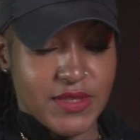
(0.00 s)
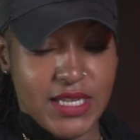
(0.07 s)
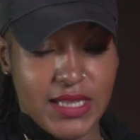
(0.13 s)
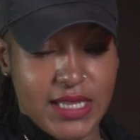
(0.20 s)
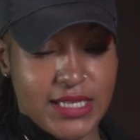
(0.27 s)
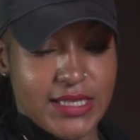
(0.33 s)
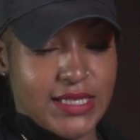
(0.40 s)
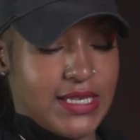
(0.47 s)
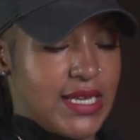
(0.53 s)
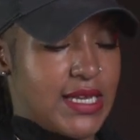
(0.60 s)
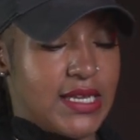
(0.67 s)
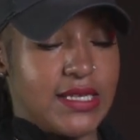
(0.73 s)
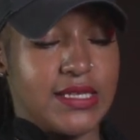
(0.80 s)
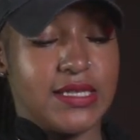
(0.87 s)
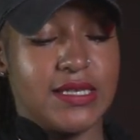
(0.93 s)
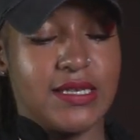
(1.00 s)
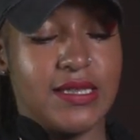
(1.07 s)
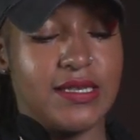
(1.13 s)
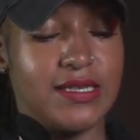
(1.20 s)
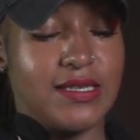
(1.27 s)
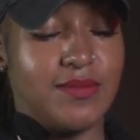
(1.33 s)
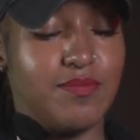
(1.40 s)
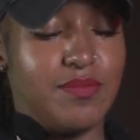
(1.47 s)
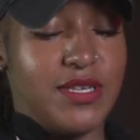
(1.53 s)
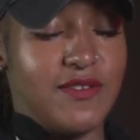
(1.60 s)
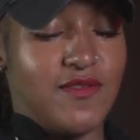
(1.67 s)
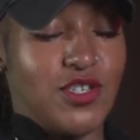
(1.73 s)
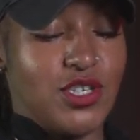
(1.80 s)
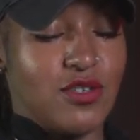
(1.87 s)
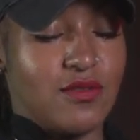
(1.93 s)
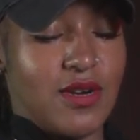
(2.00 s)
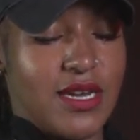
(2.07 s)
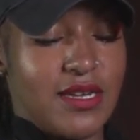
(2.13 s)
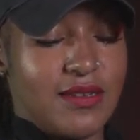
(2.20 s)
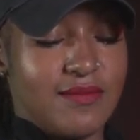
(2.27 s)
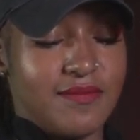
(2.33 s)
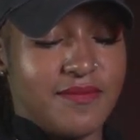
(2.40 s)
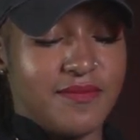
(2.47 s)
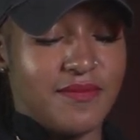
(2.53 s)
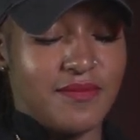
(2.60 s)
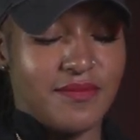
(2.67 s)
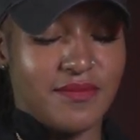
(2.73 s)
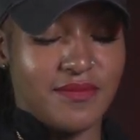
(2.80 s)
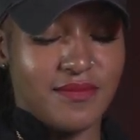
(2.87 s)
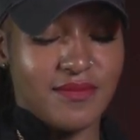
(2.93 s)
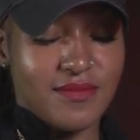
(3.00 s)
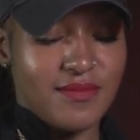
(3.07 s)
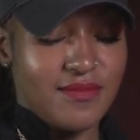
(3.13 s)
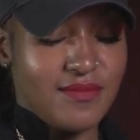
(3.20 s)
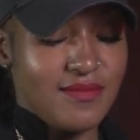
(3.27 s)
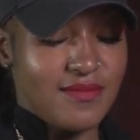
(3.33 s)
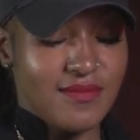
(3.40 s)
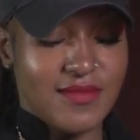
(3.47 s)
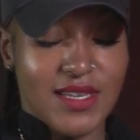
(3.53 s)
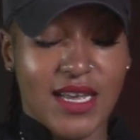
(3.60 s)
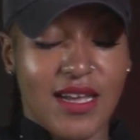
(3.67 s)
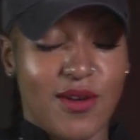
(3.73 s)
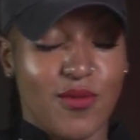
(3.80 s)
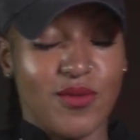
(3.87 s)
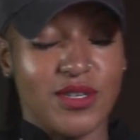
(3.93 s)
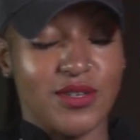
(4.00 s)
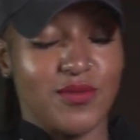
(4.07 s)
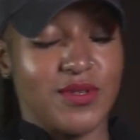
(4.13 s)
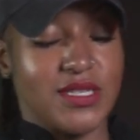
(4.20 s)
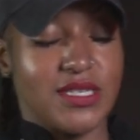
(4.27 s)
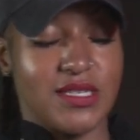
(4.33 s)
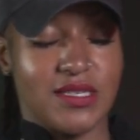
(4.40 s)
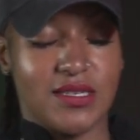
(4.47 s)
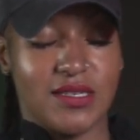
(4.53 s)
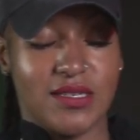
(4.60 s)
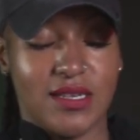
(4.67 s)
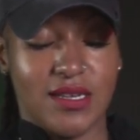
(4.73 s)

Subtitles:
And let's get into this beef shred. I wonder what this looks